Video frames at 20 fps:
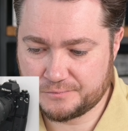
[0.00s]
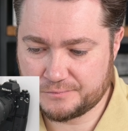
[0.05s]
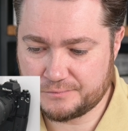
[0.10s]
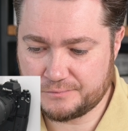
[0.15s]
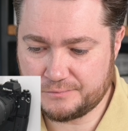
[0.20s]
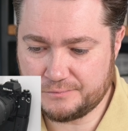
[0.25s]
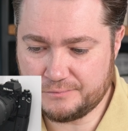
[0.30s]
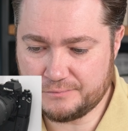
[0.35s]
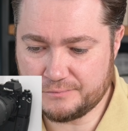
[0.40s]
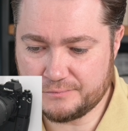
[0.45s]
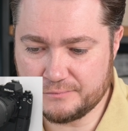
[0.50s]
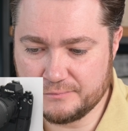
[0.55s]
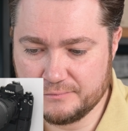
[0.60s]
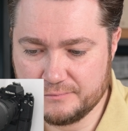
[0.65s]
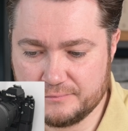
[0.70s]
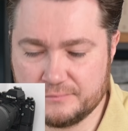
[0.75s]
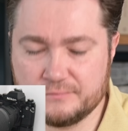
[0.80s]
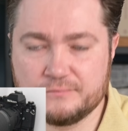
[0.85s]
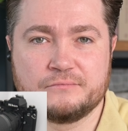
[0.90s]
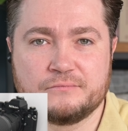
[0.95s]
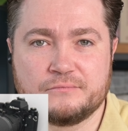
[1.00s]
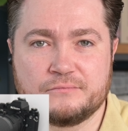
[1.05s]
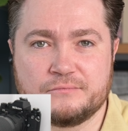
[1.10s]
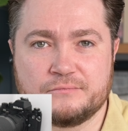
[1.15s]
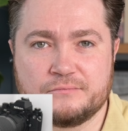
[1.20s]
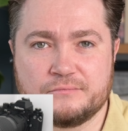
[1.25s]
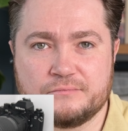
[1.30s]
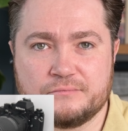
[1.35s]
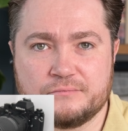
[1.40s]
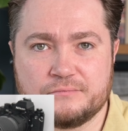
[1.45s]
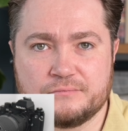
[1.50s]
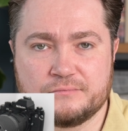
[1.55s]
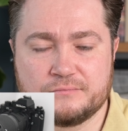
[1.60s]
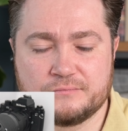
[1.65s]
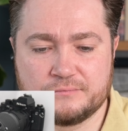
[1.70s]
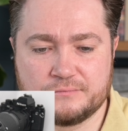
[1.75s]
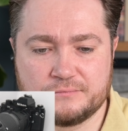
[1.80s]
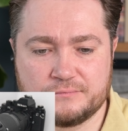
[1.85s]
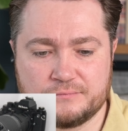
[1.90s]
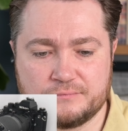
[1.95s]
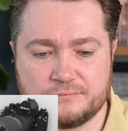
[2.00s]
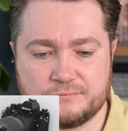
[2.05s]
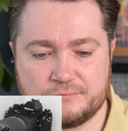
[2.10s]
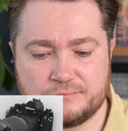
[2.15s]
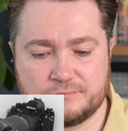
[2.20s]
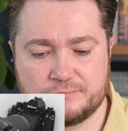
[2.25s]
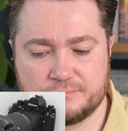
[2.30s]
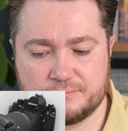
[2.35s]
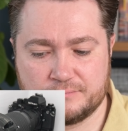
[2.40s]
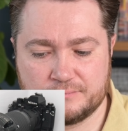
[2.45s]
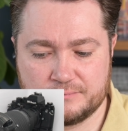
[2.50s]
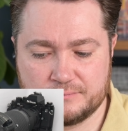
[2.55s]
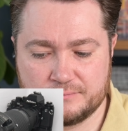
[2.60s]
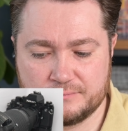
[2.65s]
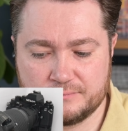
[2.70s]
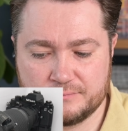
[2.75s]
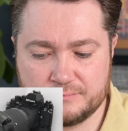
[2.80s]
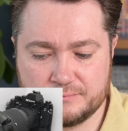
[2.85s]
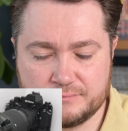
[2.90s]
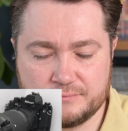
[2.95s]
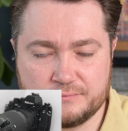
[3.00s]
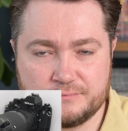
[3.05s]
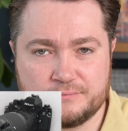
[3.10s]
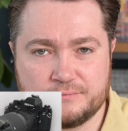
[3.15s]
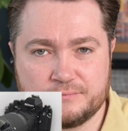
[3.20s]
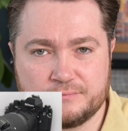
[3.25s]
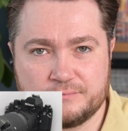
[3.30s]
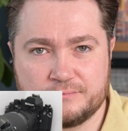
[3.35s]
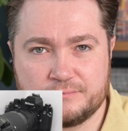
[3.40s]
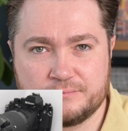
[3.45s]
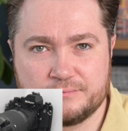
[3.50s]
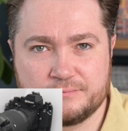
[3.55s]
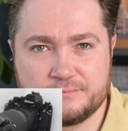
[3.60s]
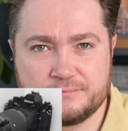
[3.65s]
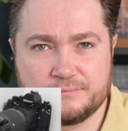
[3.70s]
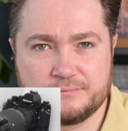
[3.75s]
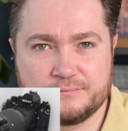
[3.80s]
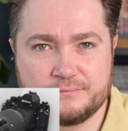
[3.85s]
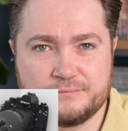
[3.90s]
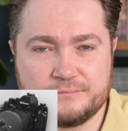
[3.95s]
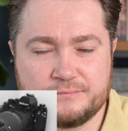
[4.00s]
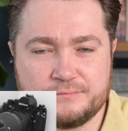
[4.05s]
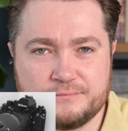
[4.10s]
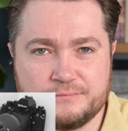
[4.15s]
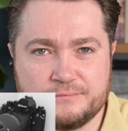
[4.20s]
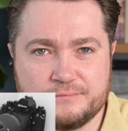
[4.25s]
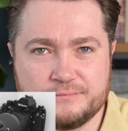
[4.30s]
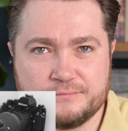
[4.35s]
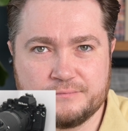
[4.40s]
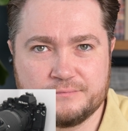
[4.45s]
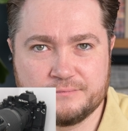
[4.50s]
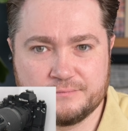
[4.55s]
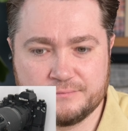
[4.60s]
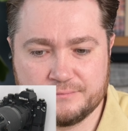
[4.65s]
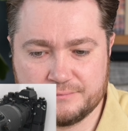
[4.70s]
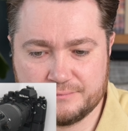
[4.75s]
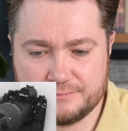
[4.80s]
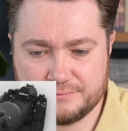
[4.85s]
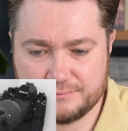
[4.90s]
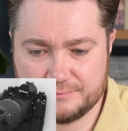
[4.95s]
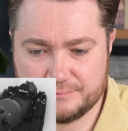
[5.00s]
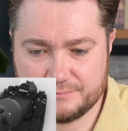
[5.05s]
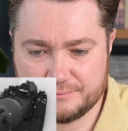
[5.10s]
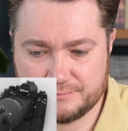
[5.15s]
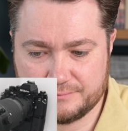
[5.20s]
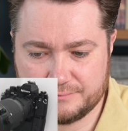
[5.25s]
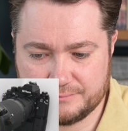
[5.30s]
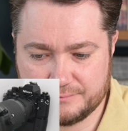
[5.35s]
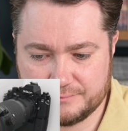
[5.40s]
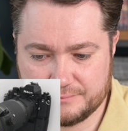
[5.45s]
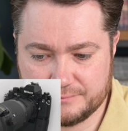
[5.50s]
The person shown says nothing.